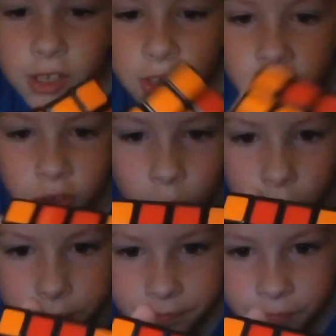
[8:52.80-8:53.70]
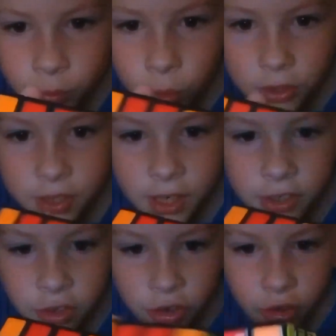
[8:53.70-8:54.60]
So, what did I
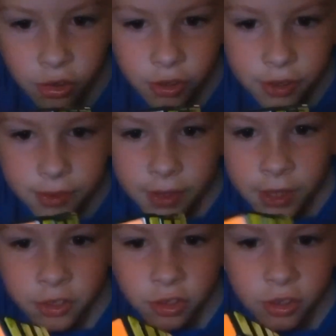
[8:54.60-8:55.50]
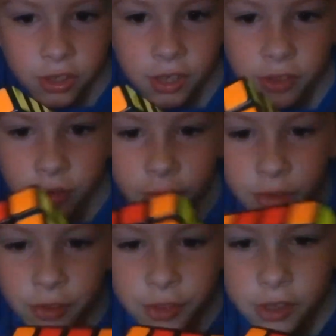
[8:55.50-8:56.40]
turn? I turned either
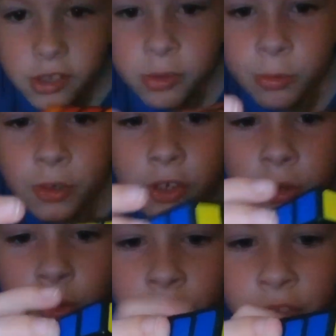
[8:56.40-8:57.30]
this one or